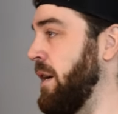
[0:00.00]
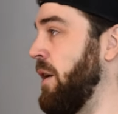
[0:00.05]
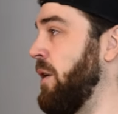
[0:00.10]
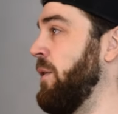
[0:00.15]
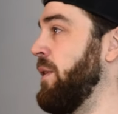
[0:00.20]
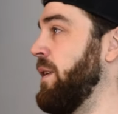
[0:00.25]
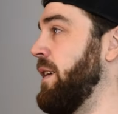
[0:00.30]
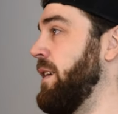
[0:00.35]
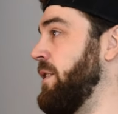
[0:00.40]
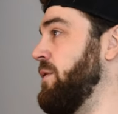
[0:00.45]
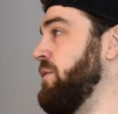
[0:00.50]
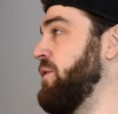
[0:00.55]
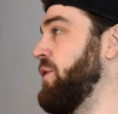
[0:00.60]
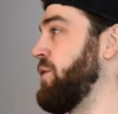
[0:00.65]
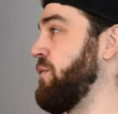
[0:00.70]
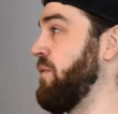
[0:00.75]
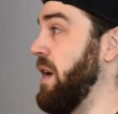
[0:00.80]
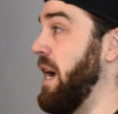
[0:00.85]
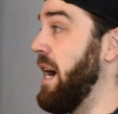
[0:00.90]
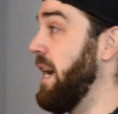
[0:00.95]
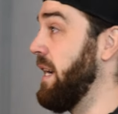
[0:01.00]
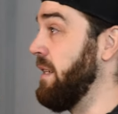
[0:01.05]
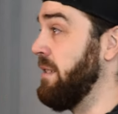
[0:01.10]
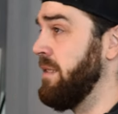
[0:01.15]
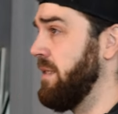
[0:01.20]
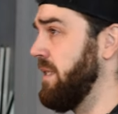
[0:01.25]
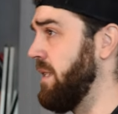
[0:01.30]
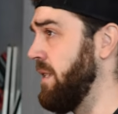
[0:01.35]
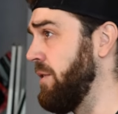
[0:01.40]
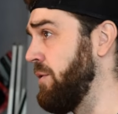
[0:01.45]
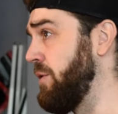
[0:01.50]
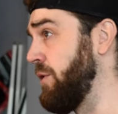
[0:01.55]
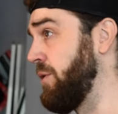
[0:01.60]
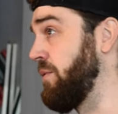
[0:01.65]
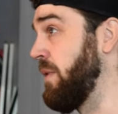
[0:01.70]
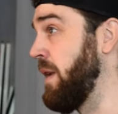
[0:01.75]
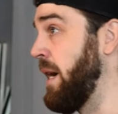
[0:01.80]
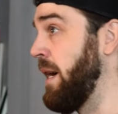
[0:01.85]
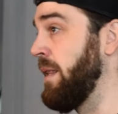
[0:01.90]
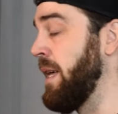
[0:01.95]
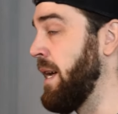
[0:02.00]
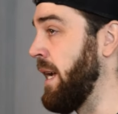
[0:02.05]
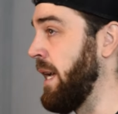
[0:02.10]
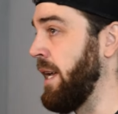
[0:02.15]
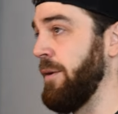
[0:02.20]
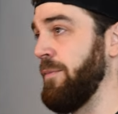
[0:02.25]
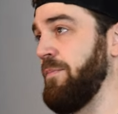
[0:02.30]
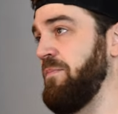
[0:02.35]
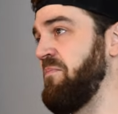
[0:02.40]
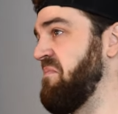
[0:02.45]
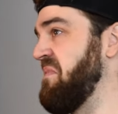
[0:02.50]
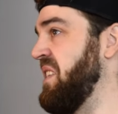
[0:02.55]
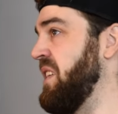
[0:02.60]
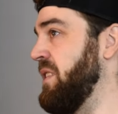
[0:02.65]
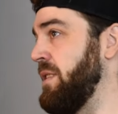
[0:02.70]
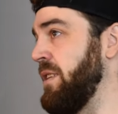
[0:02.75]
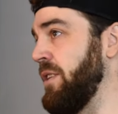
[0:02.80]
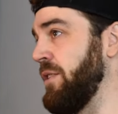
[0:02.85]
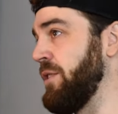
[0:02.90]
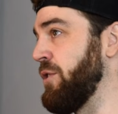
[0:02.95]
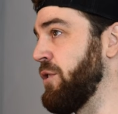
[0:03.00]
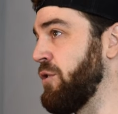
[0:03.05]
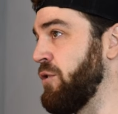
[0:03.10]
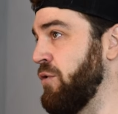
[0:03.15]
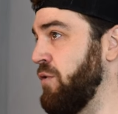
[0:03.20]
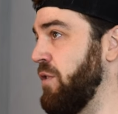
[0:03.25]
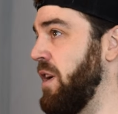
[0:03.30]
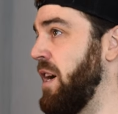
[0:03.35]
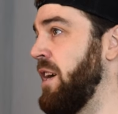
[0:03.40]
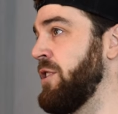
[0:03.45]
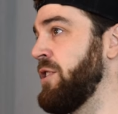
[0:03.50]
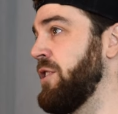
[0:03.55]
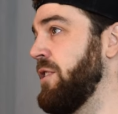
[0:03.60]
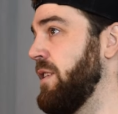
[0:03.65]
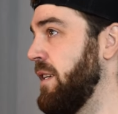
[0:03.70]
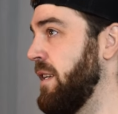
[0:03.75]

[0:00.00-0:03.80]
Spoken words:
go, and you just ride like until you're crushed.